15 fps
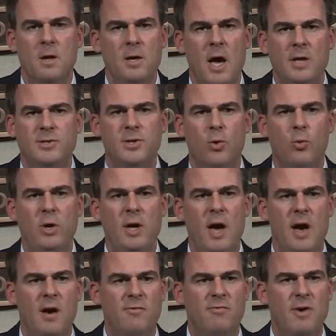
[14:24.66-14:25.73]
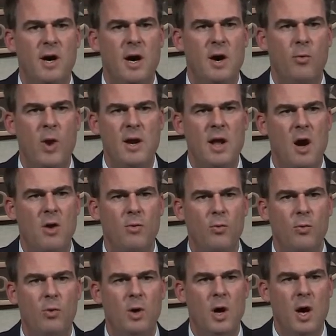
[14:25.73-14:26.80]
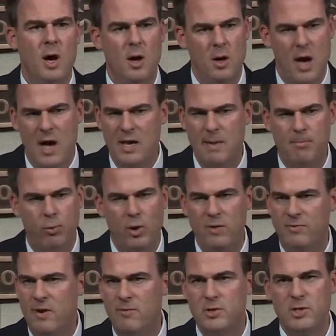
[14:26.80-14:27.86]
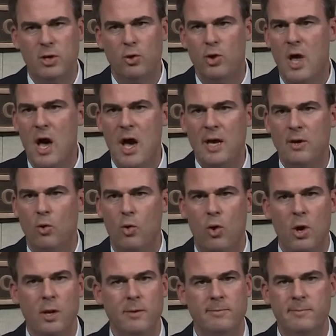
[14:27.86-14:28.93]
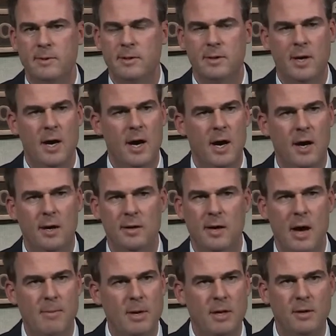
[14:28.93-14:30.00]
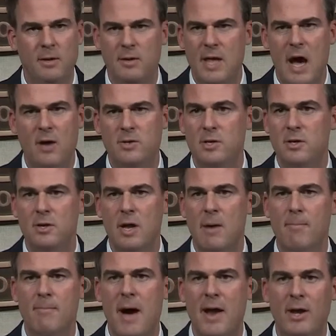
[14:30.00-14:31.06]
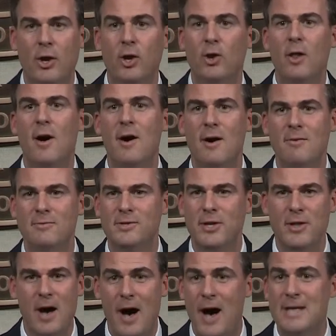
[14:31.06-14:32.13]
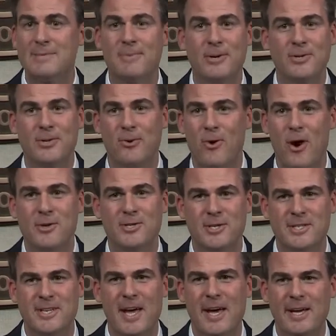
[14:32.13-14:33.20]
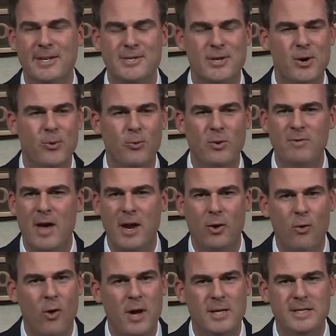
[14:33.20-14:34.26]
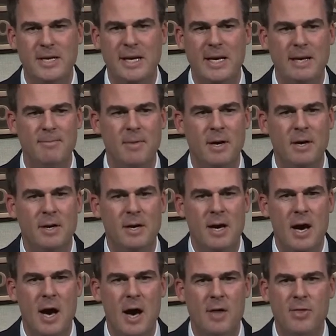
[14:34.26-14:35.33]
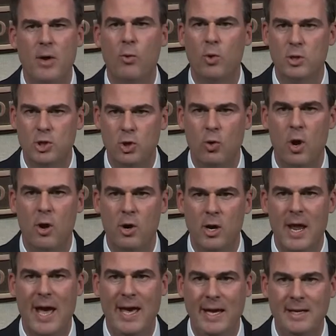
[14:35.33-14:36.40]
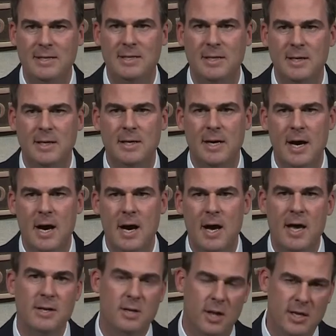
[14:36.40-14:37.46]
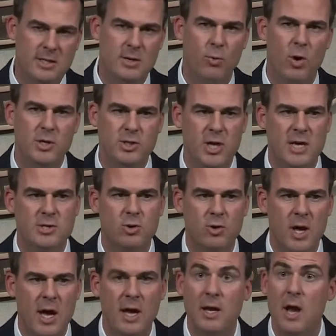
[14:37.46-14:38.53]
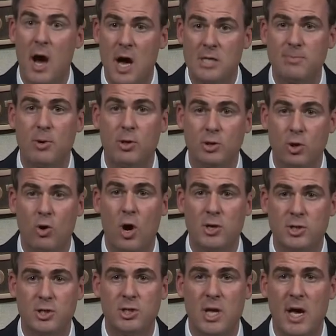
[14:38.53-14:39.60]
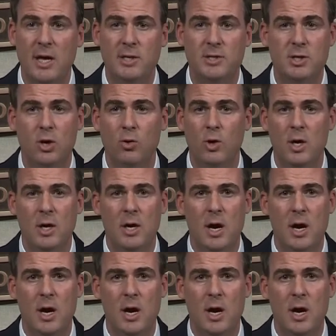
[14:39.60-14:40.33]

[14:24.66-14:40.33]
Yeah, so we have, right now, I get briefed every single night on, down to the amount of gloves in the hospitals across the state. So we've got a great team. I think we're at 208, at least it was yesterday, in hospitals across the state. So.